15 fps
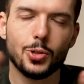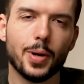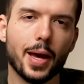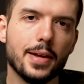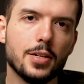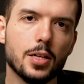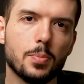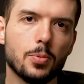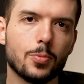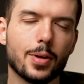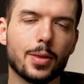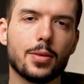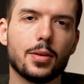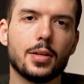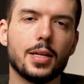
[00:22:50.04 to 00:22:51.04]
you end up
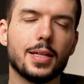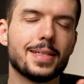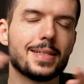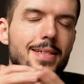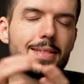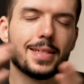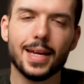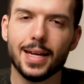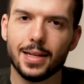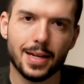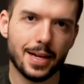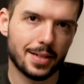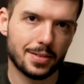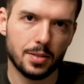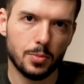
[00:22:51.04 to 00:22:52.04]
with insane
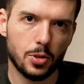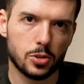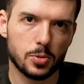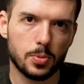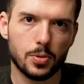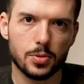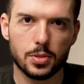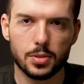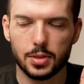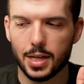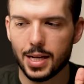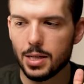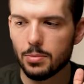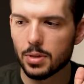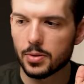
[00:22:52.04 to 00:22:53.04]
exit multiples,
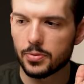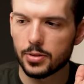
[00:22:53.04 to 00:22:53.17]
anywhere